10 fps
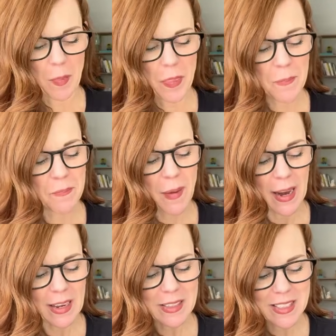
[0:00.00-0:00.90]
The
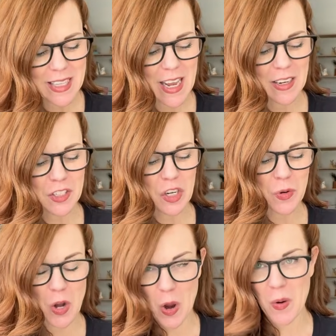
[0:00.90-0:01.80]
biggest thing to
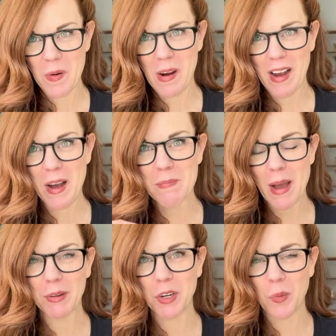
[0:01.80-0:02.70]
know
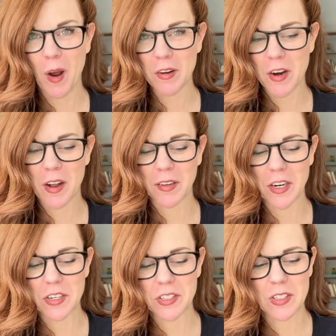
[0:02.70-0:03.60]
about your
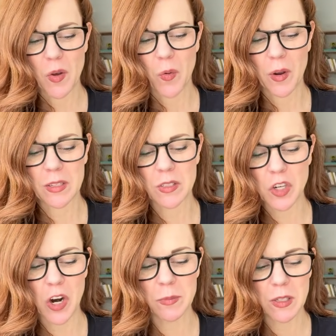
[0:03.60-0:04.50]
watercolors is in
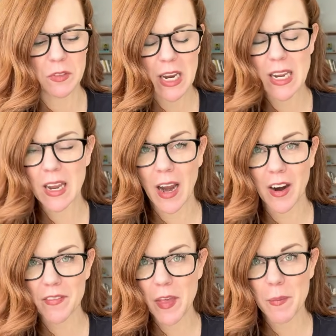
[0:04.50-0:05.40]
terms of taking
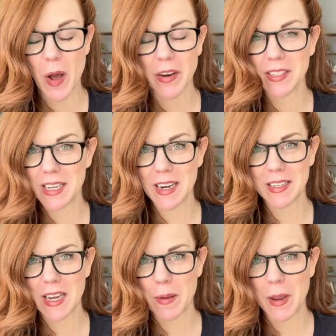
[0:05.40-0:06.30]
care of them on a
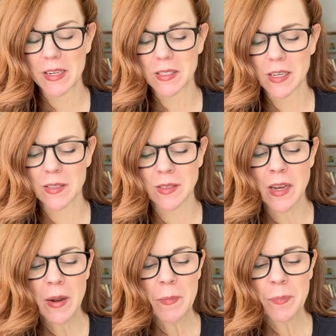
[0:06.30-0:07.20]
day-to-day basis
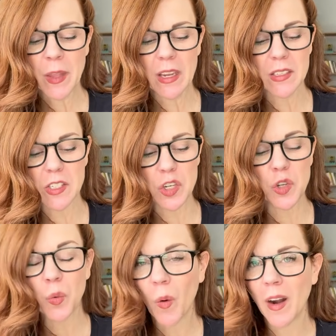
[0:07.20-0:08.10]
is
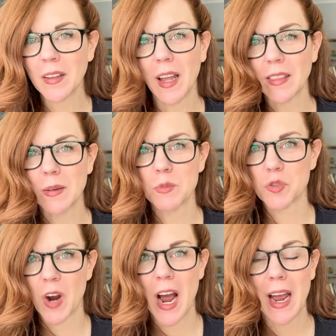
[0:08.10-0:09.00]
you want to let them
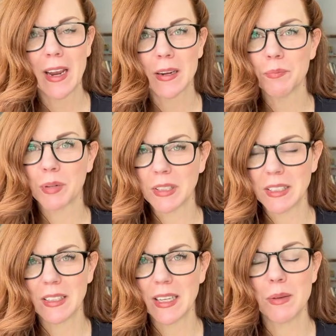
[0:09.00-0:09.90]
dry
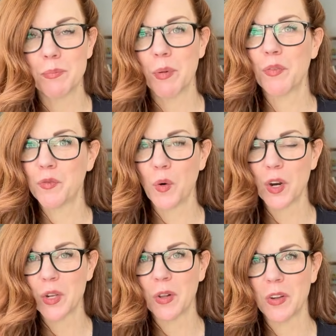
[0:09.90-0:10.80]
completely before
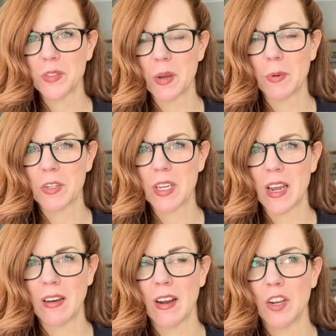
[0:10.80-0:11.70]
you close up your
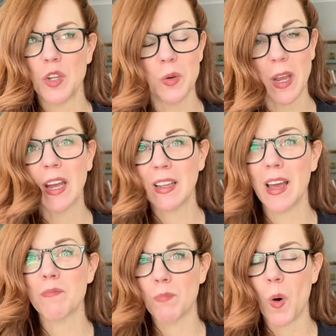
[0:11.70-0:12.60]
tin. You can
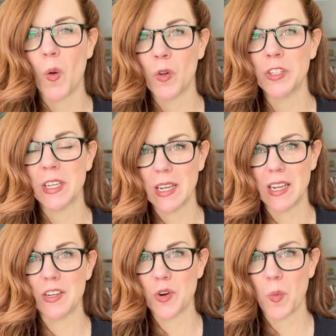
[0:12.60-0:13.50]
get mold
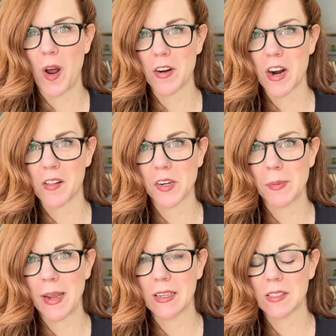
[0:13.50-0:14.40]
in your watercolor
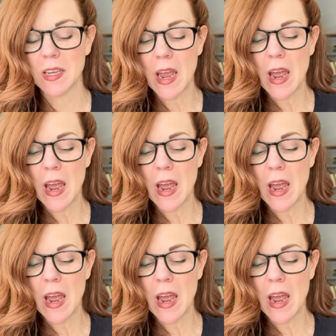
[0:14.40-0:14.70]
paints.